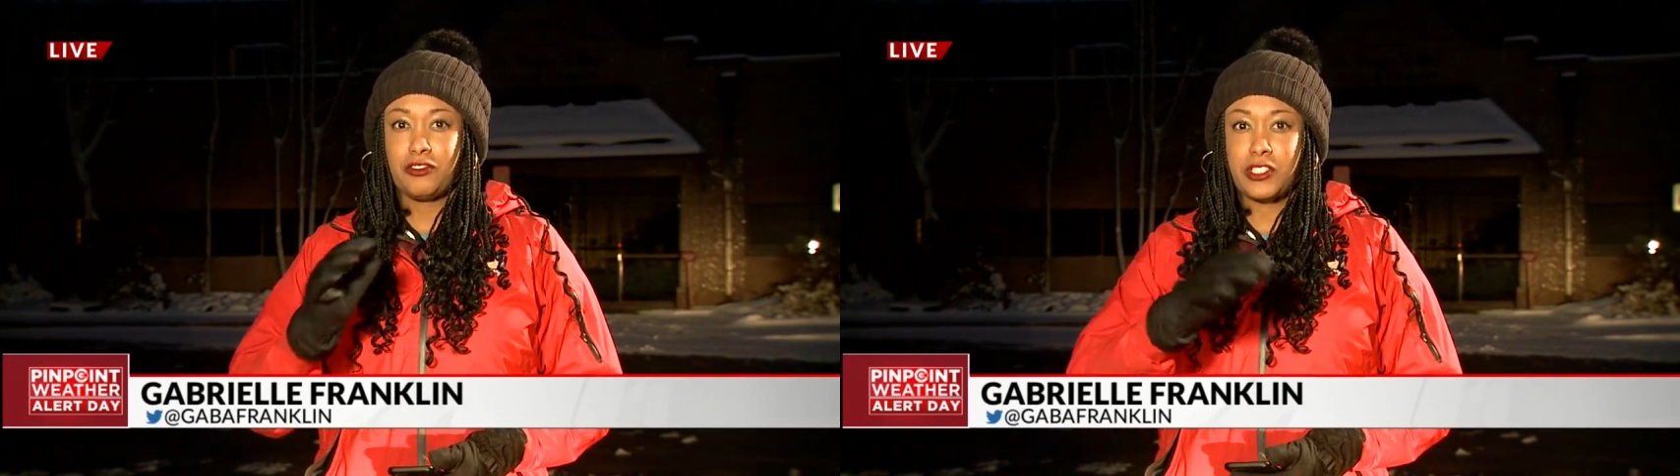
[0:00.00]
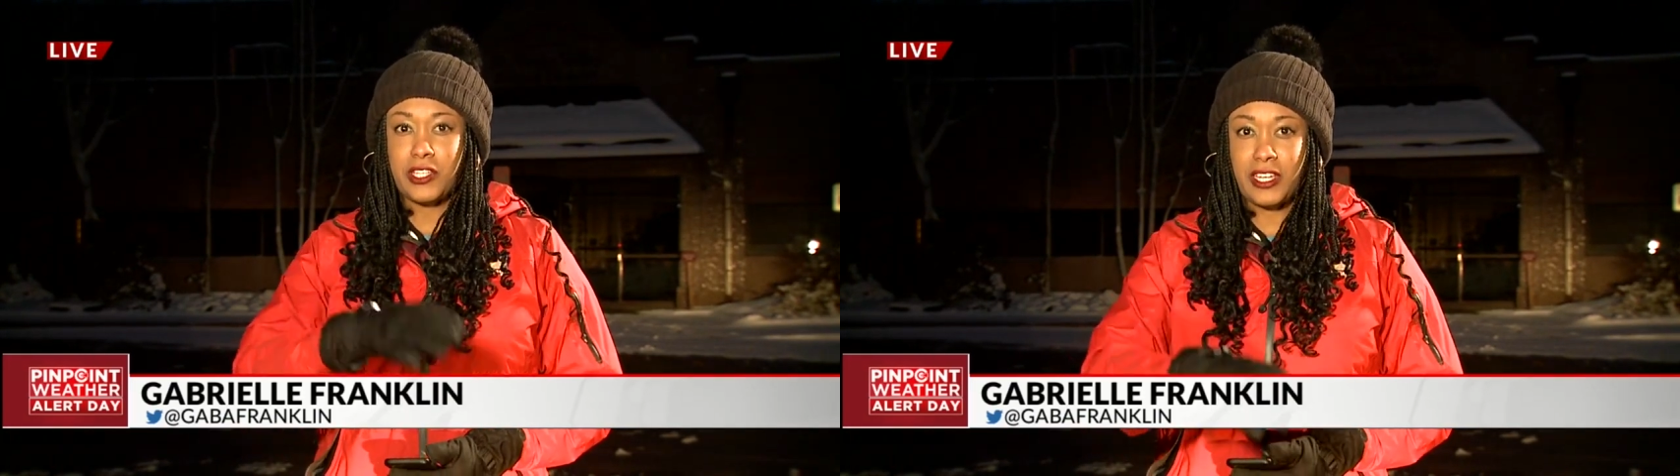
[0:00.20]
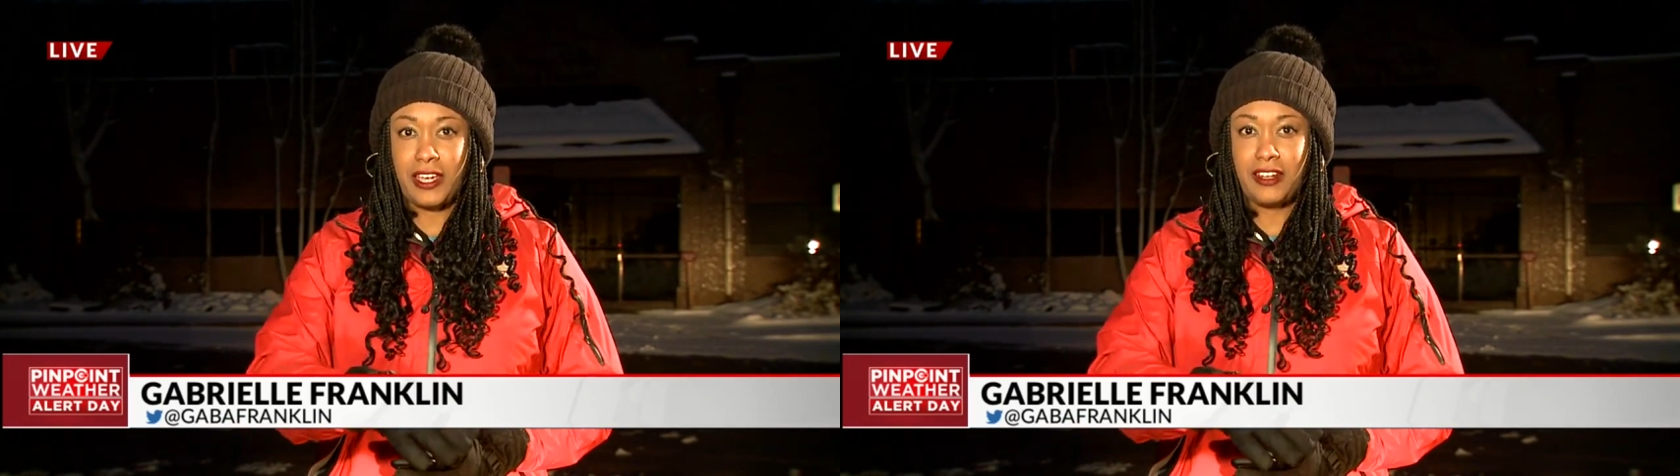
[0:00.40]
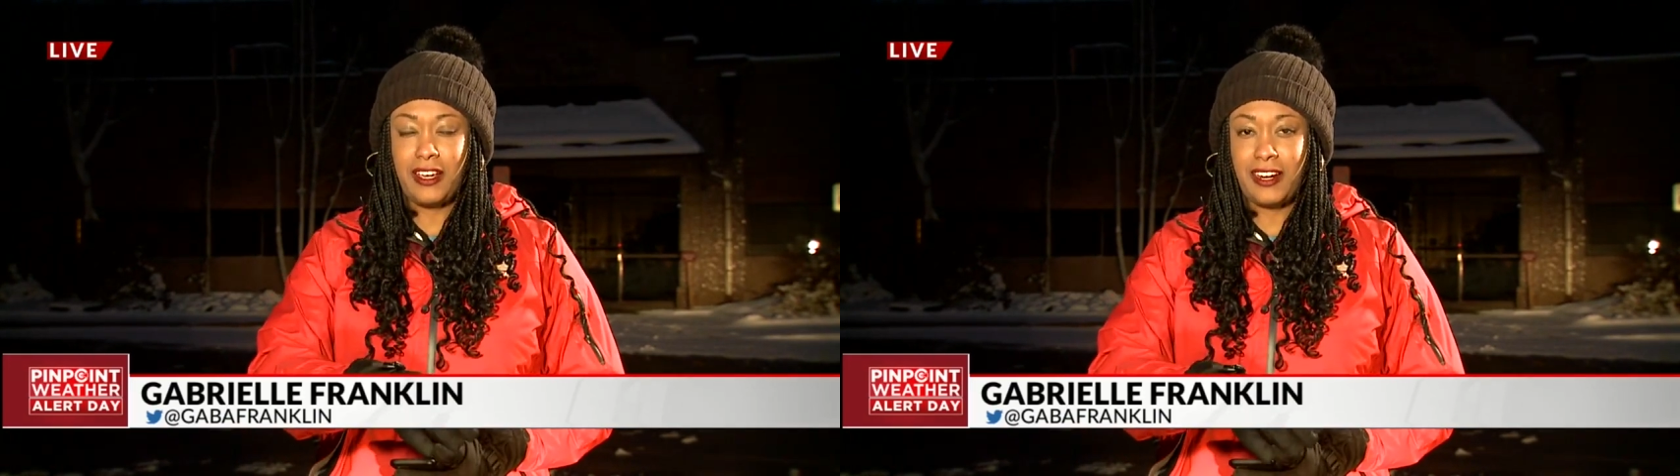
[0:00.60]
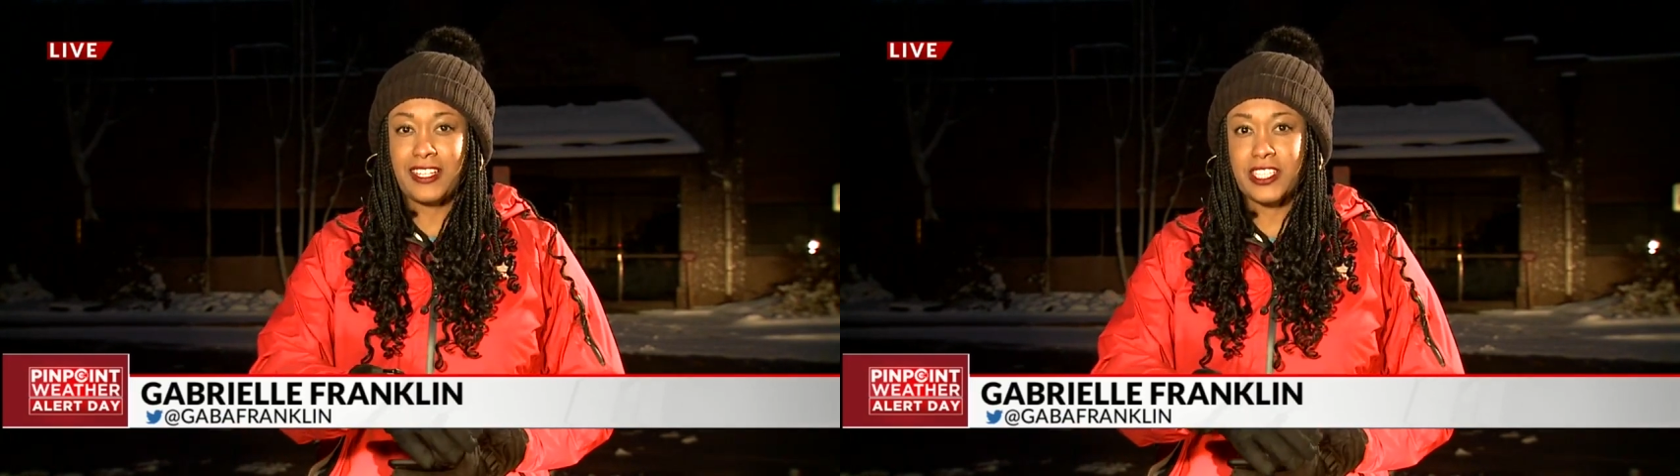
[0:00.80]
to get
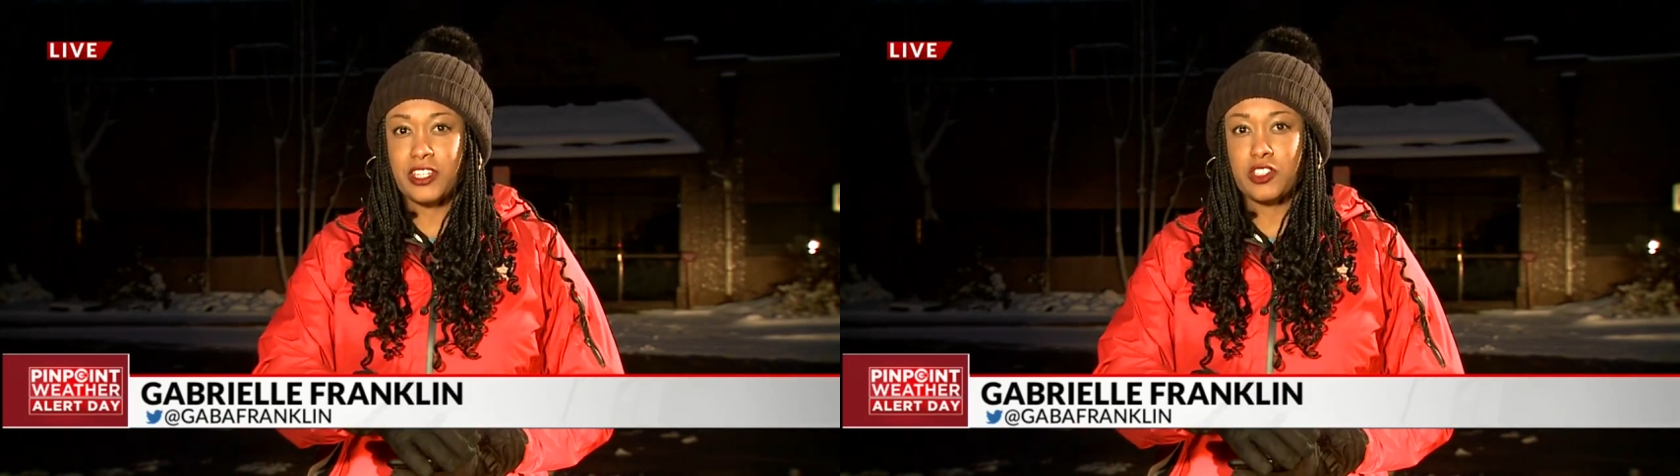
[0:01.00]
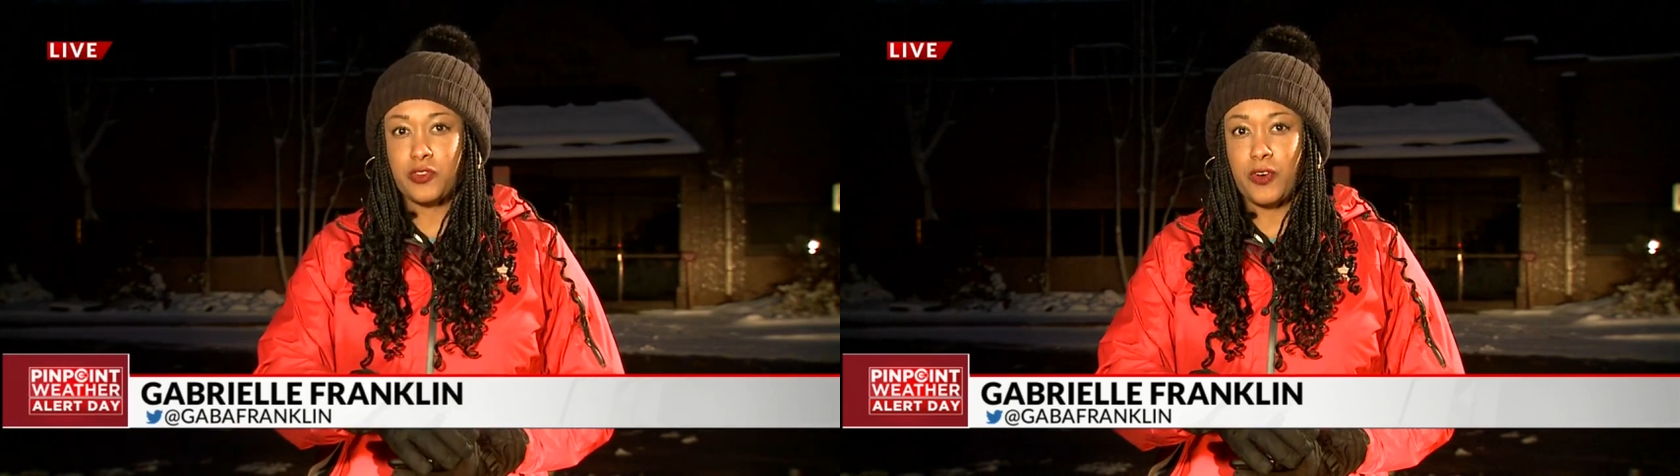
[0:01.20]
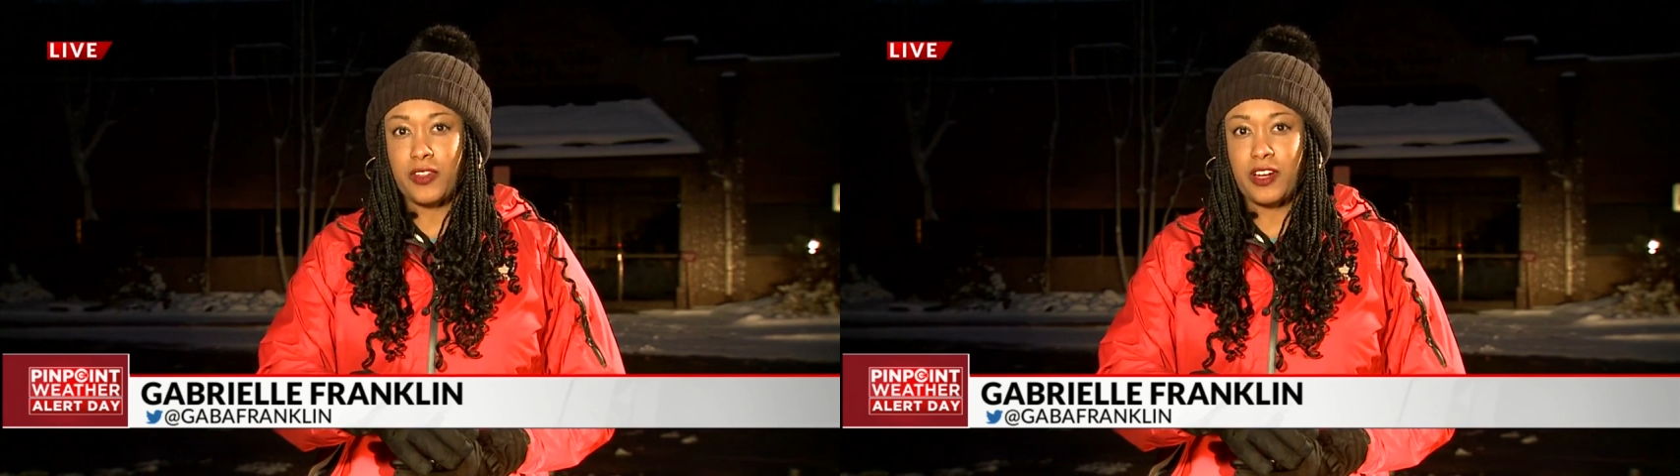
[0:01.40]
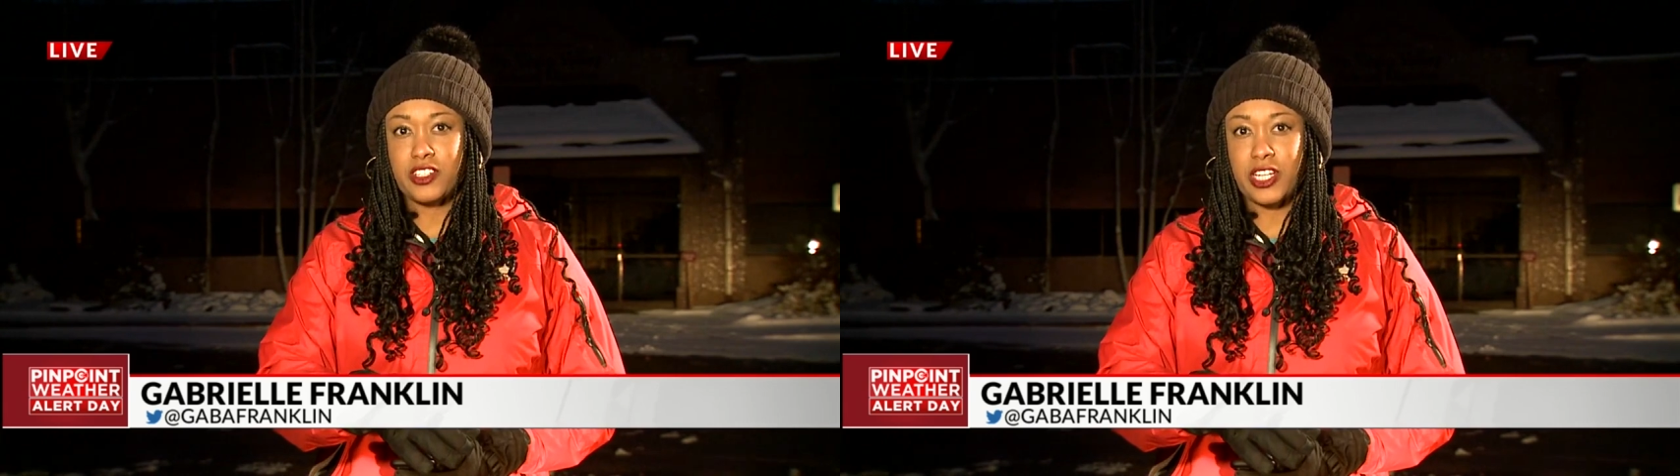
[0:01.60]
an excuse for their